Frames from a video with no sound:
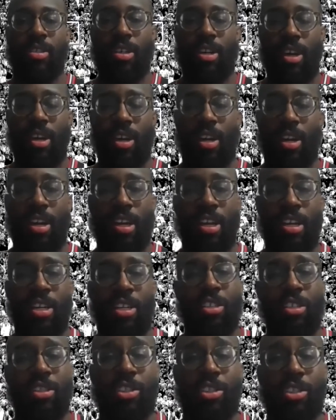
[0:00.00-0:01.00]
Good.
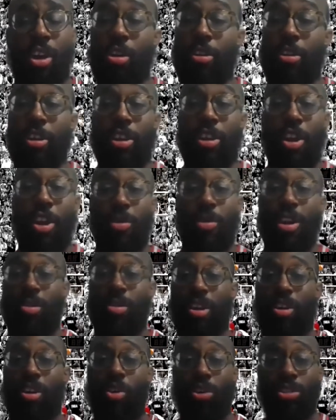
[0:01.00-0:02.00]
So, we don't
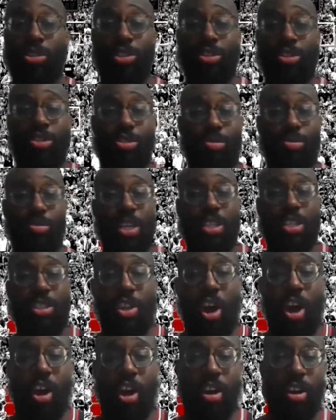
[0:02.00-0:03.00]
want to hold you too much
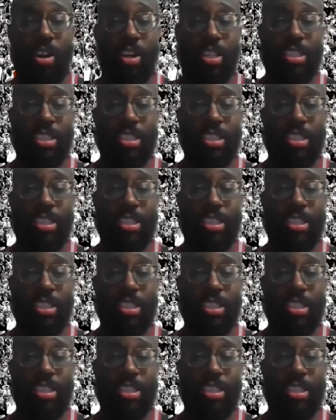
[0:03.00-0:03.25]
longer.